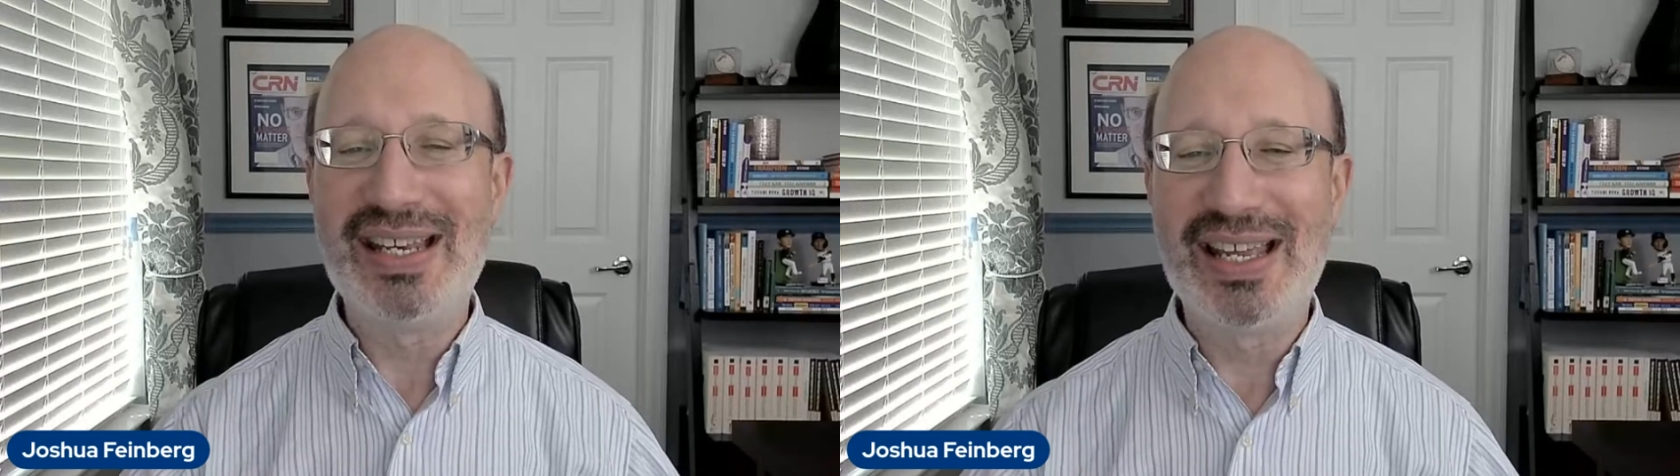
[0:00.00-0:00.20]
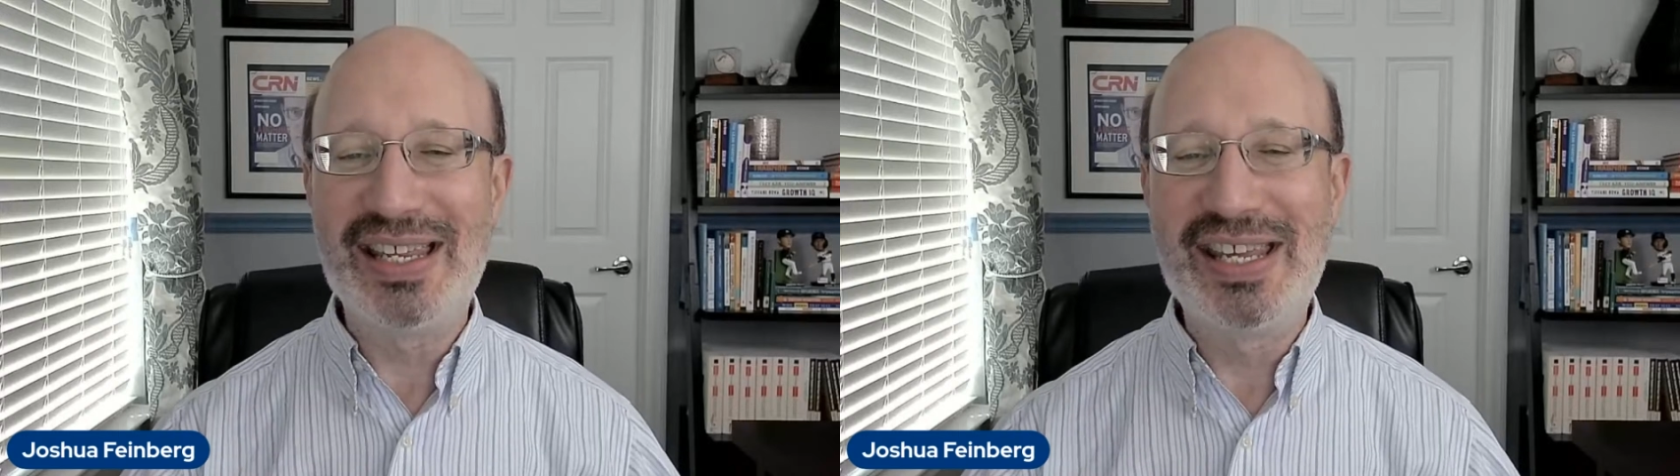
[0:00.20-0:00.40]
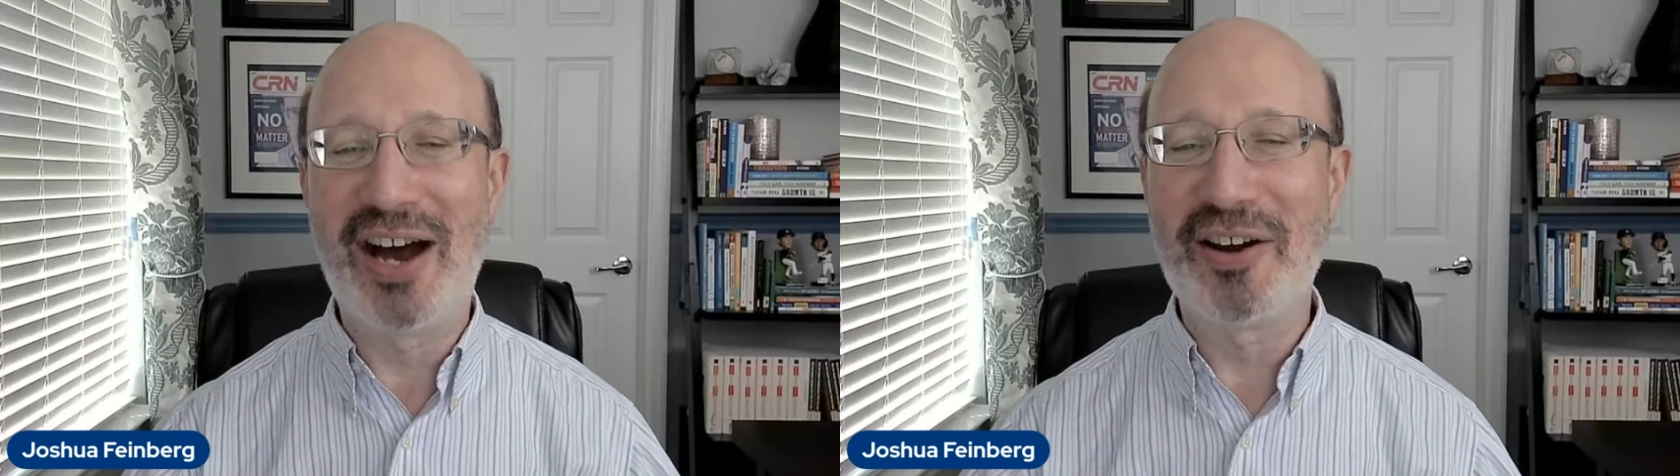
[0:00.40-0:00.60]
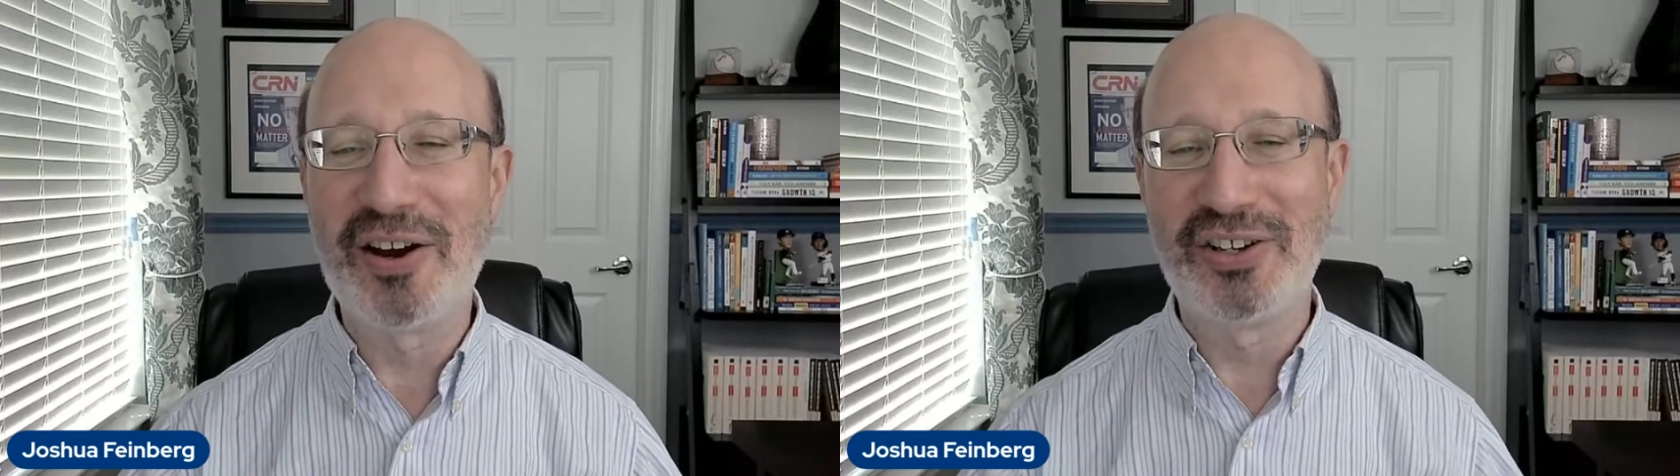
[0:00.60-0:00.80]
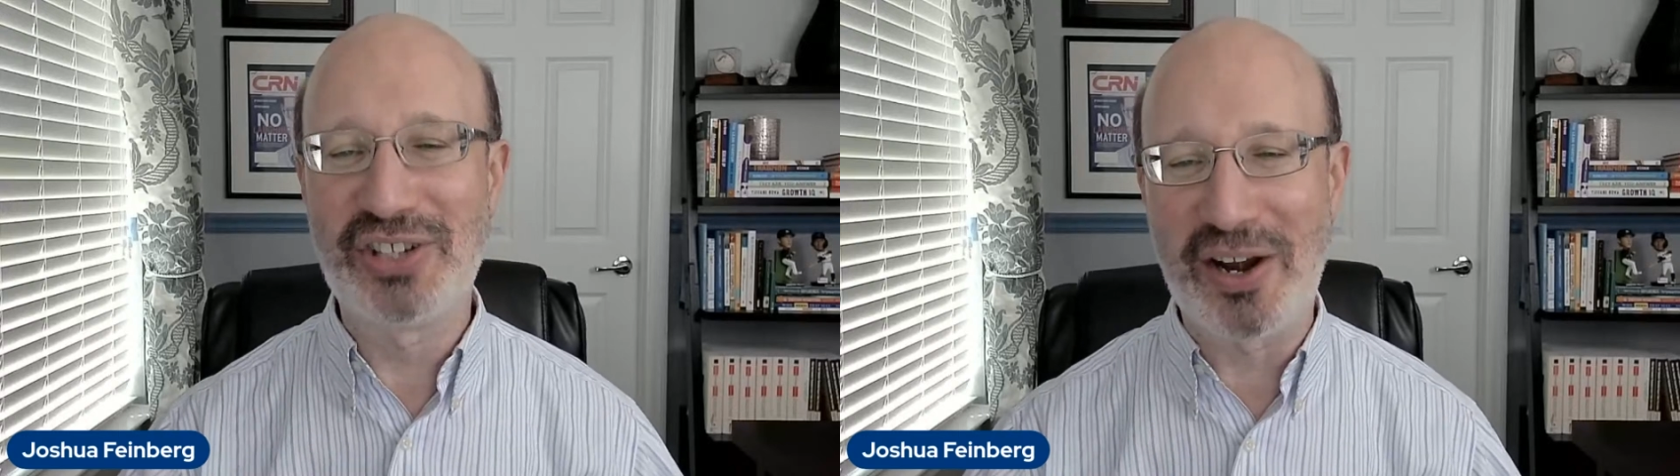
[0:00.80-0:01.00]
younger
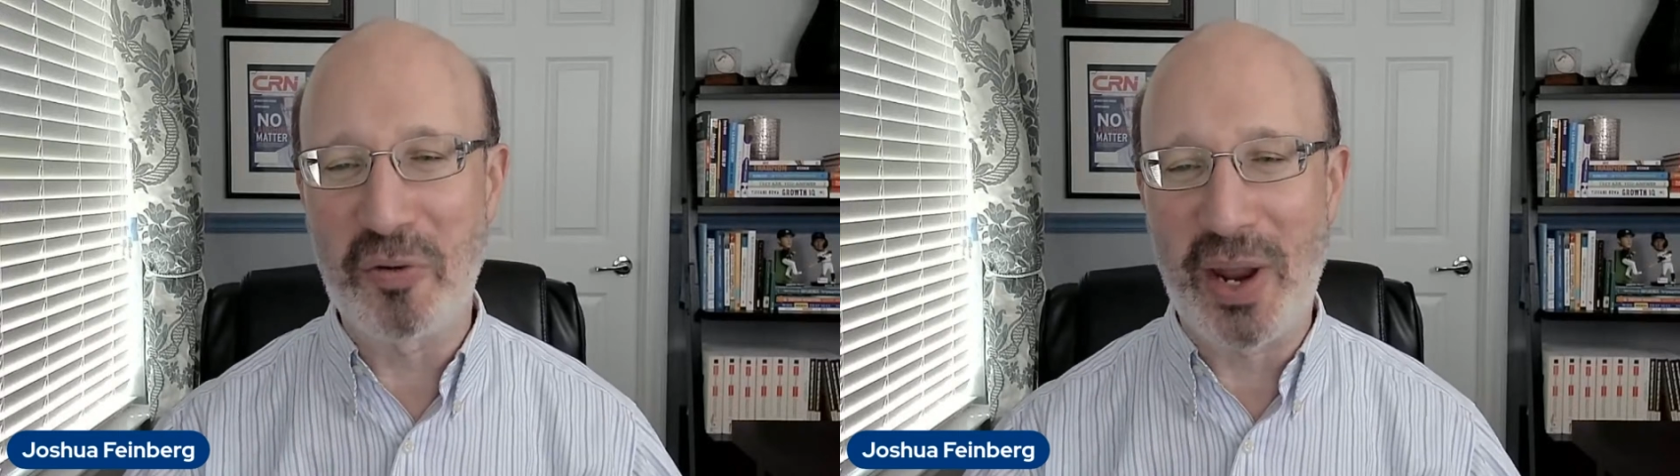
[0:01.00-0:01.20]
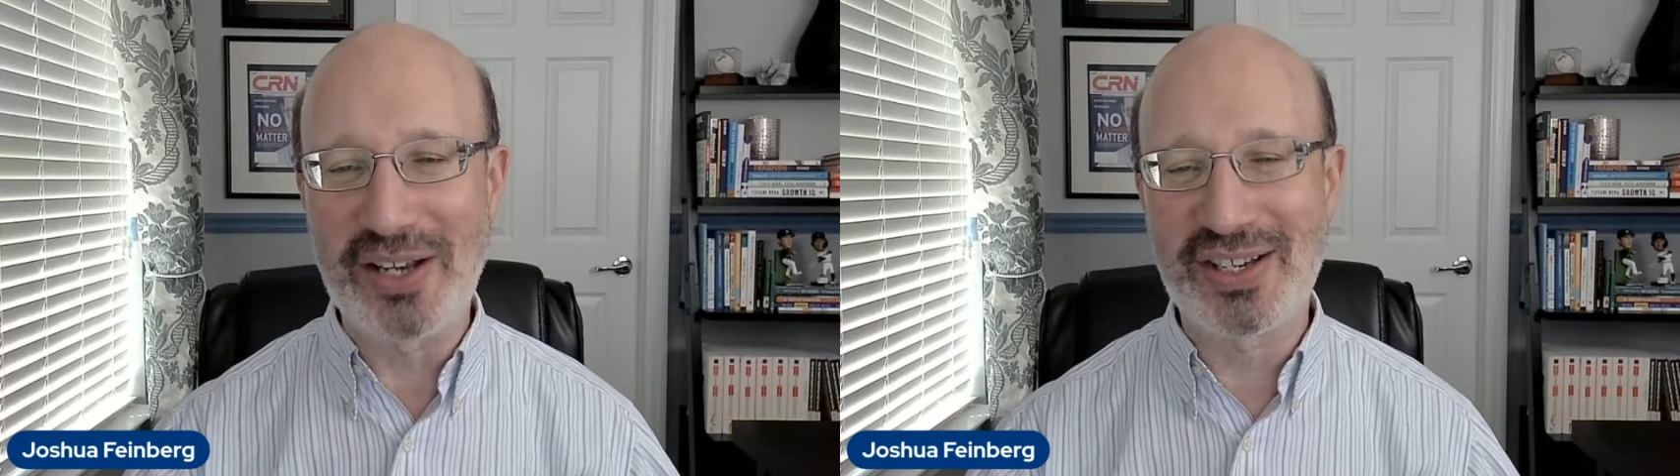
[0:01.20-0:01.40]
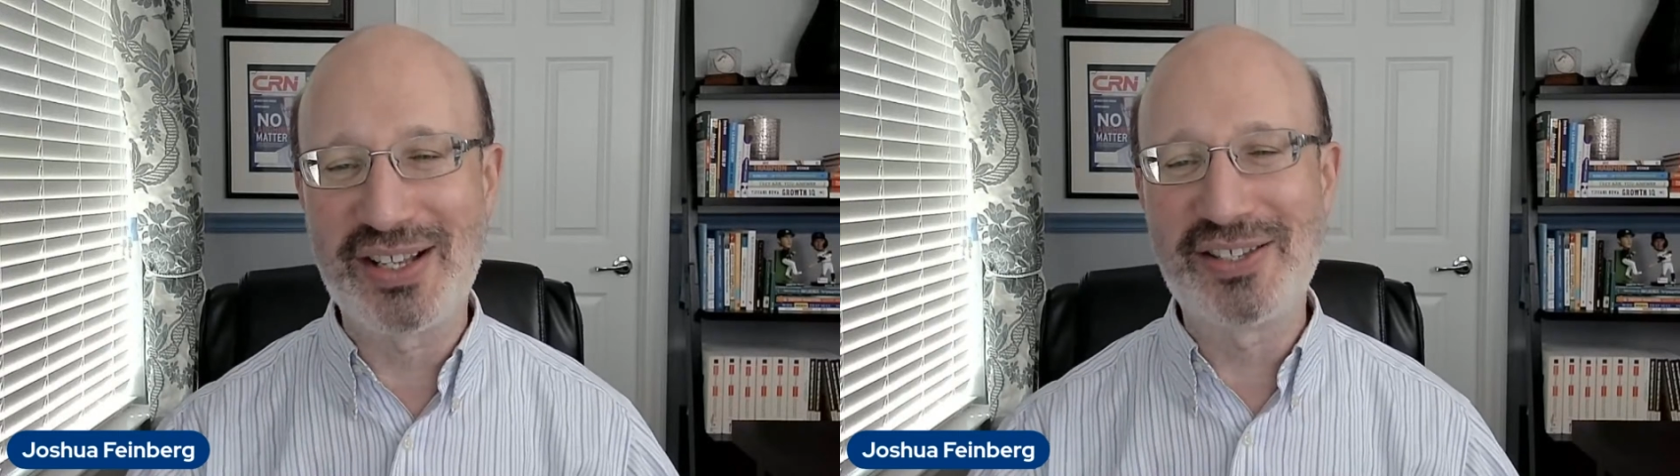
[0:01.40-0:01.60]
generations,